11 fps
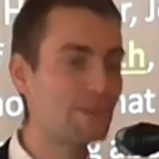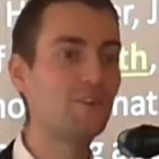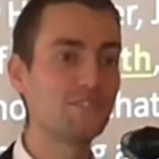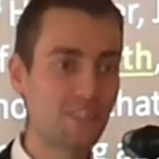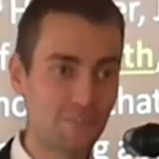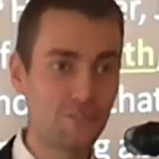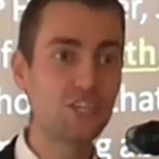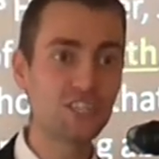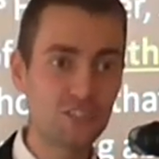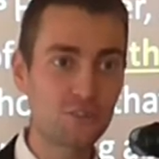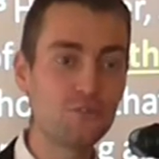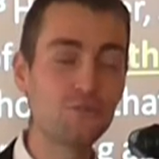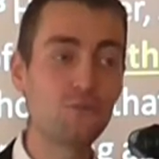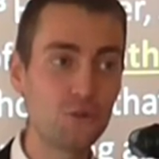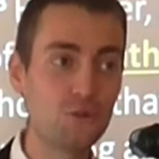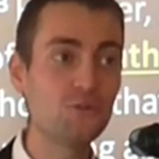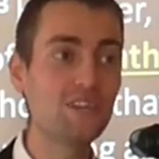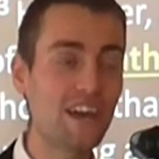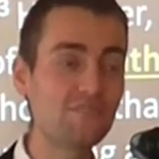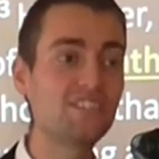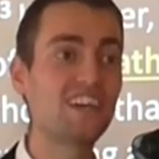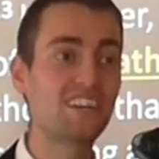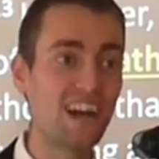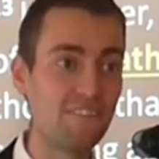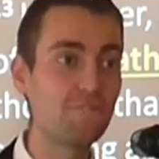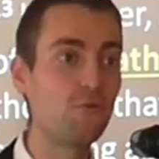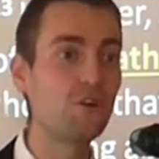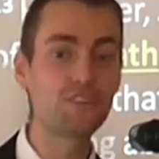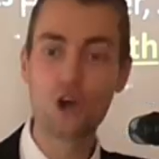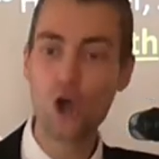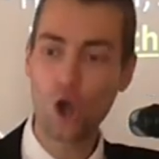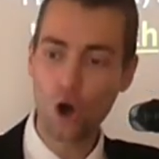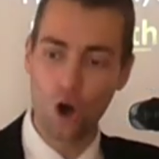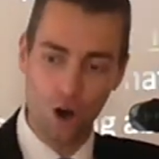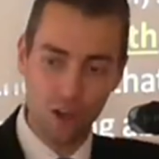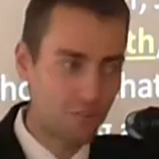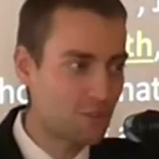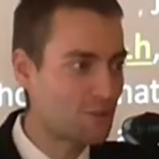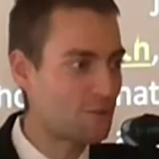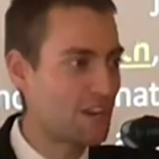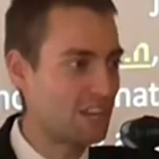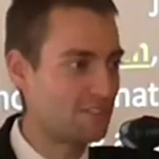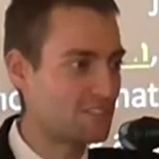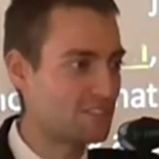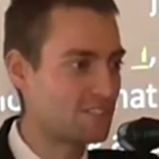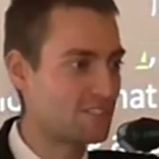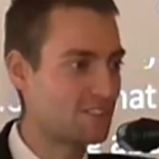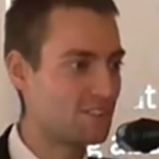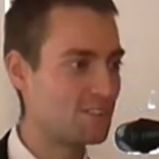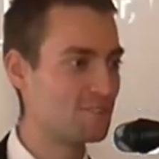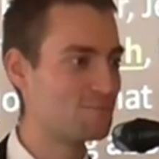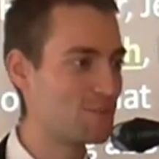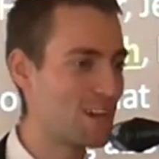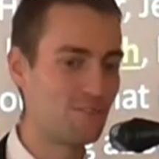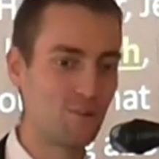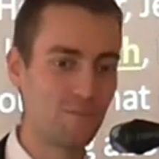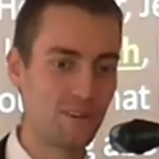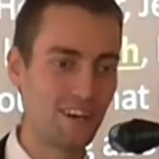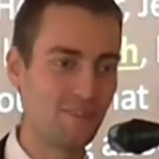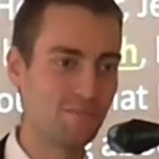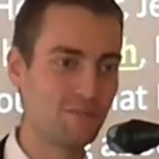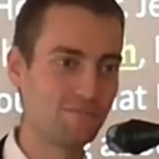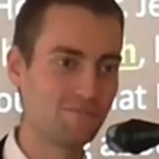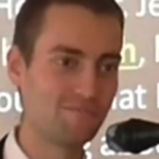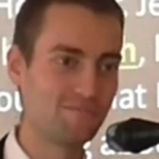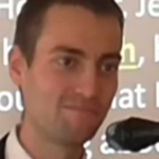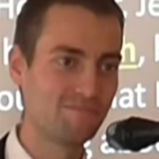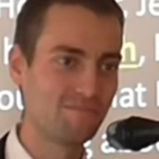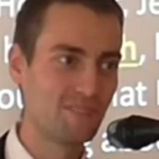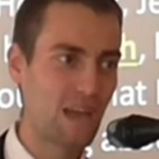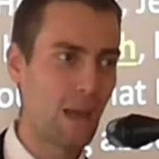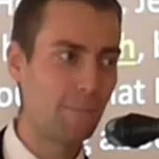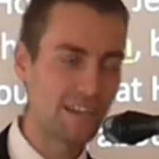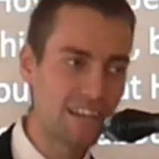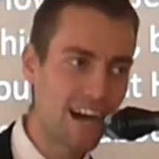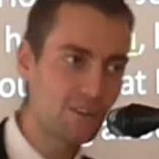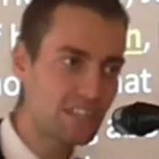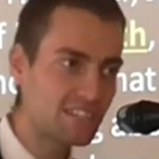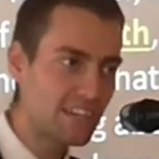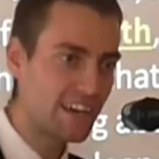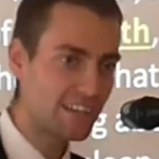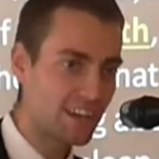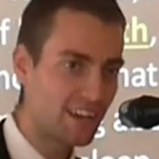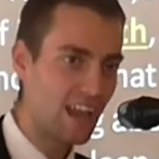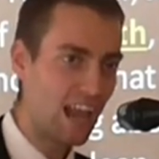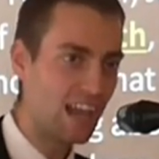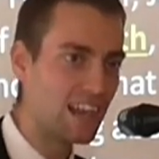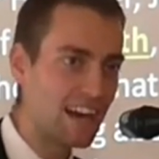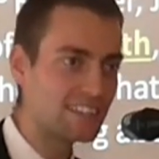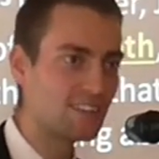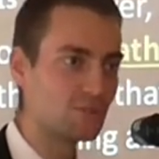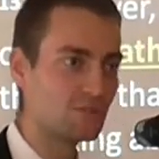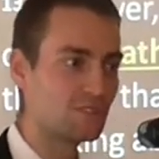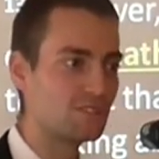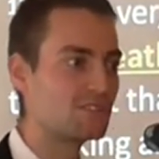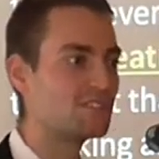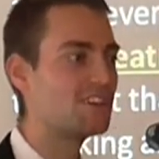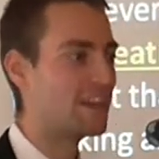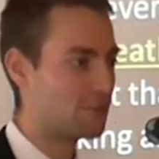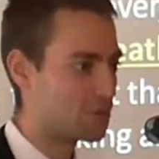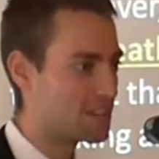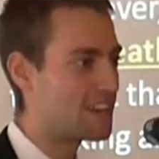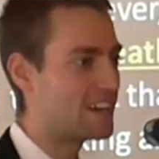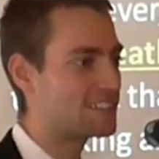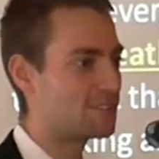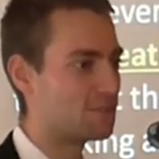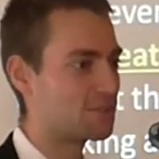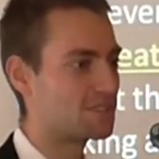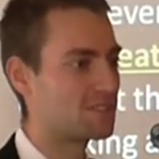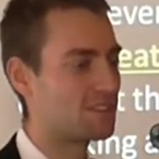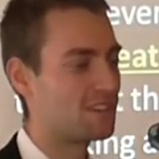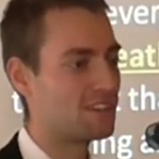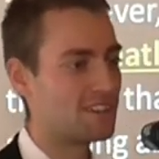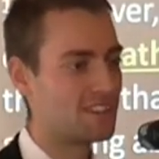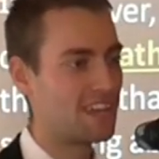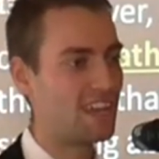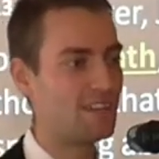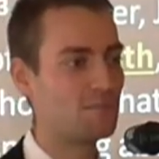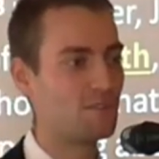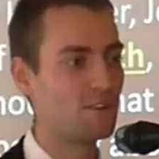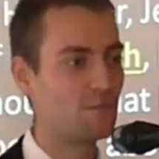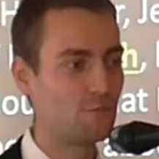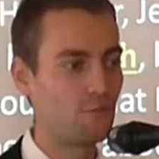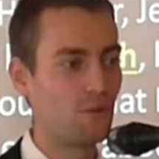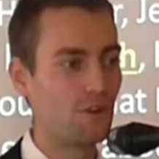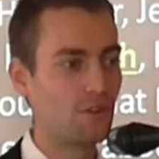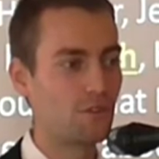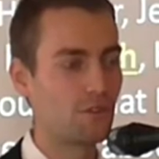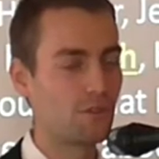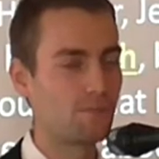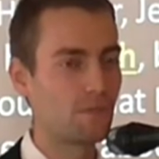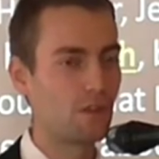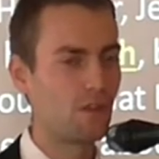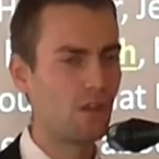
Because if Jesus would only have said, come forth, all of the graves would have opened up. But now he said, Lazarus, and only Lazarus came forth.